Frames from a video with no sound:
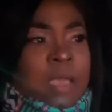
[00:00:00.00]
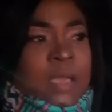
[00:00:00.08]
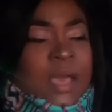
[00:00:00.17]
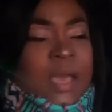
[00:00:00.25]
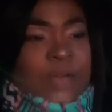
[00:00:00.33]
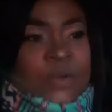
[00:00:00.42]

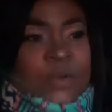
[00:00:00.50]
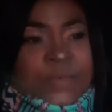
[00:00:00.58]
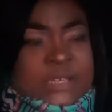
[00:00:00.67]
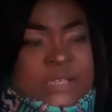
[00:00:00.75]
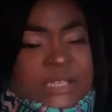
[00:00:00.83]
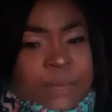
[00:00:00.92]
I don't know if it's
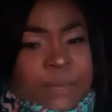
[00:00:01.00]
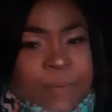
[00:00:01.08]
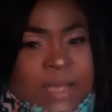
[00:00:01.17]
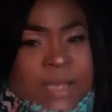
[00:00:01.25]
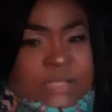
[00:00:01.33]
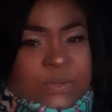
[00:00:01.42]
because of the
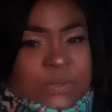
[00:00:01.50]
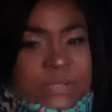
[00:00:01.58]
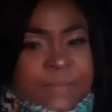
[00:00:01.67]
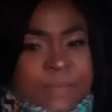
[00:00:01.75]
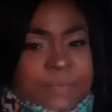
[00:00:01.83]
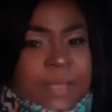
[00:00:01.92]
price or
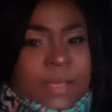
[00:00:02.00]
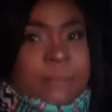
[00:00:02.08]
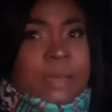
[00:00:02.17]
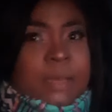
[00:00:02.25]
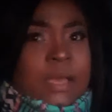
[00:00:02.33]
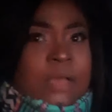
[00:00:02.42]
something,
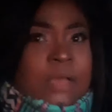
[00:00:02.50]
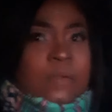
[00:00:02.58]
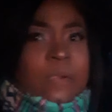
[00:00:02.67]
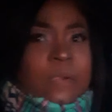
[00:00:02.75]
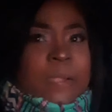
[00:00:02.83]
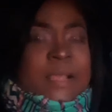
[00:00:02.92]
but
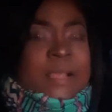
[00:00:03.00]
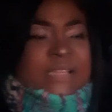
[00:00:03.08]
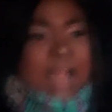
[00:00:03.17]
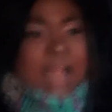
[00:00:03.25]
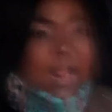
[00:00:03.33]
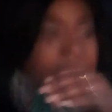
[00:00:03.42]
it's
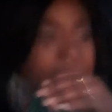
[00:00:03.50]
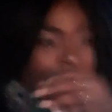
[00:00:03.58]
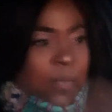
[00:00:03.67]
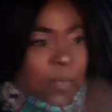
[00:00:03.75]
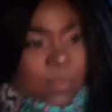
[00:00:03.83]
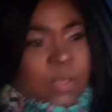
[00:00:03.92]
like
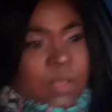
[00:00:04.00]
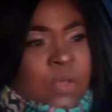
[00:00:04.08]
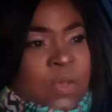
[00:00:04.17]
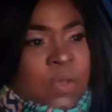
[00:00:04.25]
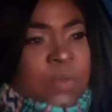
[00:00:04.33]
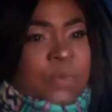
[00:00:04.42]

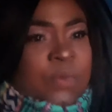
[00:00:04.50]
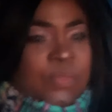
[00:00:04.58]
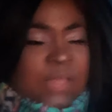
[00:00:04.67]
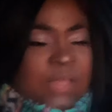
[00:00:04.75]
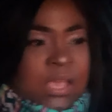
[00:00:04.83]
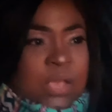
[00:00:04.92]

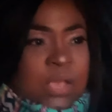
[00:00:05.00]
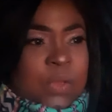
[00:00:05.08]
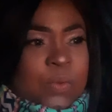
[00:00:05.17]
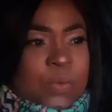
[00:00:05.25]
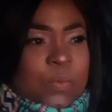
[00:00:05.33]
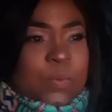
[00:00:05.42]
the
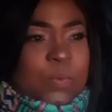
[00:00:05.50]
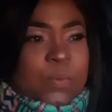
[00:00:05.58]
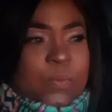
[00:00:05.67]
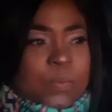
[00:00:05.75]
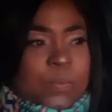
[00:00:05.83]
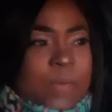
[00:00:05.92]

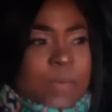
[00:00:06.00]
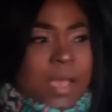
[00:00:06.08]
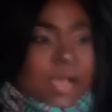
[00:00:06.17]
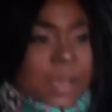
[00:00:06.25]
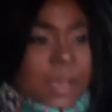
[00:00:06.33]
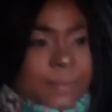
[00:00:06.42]

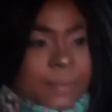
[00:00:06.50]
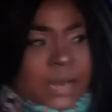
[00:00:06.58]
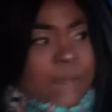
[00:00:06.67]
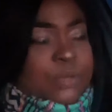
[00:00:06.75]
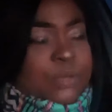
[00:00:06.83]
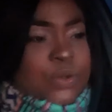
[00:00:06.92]
company that
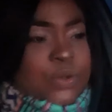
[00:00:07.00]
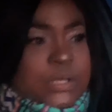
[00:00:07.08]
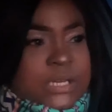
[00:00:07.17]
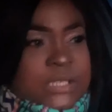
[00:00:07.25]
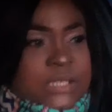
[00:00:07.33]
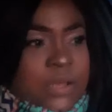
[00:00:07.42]
I'm using
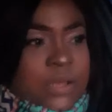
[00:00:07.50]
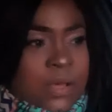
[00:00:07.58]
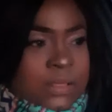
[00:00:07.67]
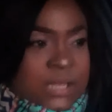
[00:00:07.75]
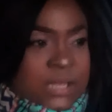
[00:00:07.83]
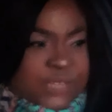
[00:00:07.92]
to sell
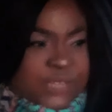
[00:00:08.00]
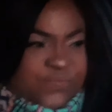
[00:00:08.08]
things